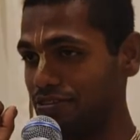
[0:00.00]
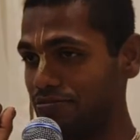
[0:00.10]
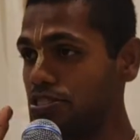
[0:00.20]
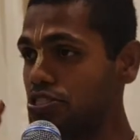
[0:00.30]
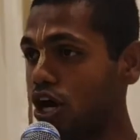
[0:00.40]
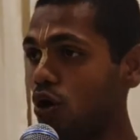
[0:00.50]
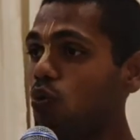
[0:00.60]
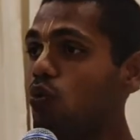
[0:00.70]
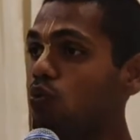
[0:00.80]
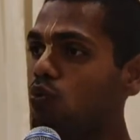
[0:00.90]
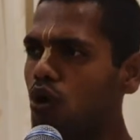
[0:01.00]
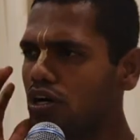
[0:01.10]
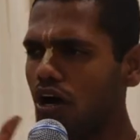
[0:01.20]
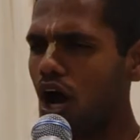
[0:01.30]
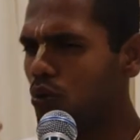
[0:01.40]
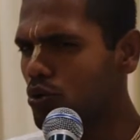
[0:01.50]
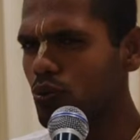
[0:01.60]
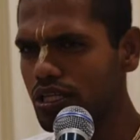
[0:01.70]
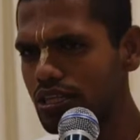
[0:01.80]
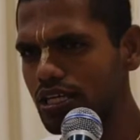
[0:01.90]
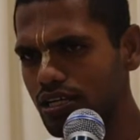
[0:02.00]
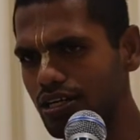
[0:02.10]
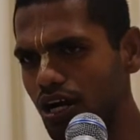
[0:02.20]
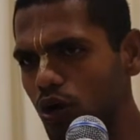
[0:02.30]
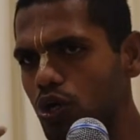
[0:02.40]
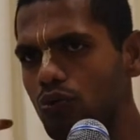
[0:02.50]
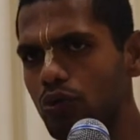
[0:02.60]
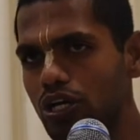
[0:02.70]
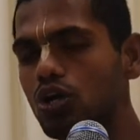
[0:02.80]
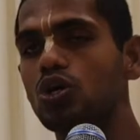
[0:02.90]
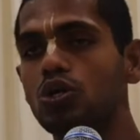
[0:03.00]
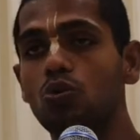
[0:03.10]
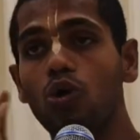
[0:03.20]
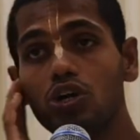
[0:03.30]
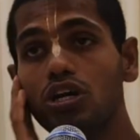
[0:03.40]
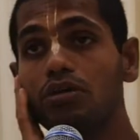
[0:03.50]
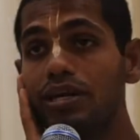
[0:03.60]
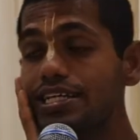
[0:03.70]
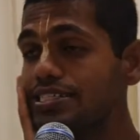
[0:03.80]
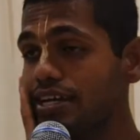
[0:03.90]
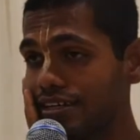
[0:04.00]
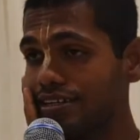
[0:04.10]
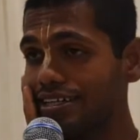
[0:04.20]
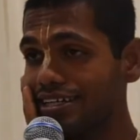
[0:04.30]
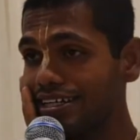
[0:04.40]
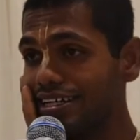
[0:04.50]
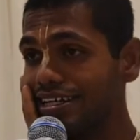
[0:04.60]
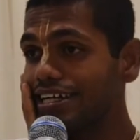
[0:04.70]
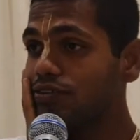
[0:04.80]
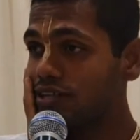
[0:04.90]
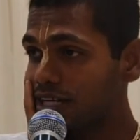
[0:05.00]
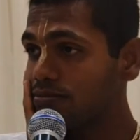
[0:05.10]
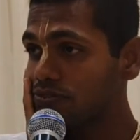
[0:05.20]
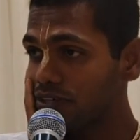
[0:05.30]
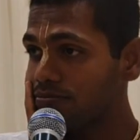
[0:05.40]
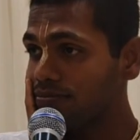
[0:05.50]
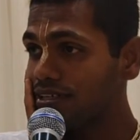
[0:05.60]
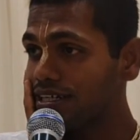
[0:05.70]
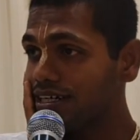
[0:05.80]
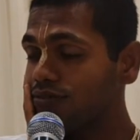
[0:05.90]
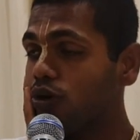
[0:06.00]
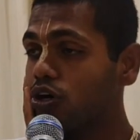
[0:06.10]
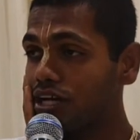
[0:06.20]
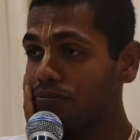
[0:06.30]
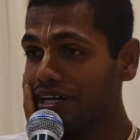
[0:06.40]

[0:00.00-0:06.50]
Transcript: Means how do we think? How can we conclude? What am I desiring? It will come from what am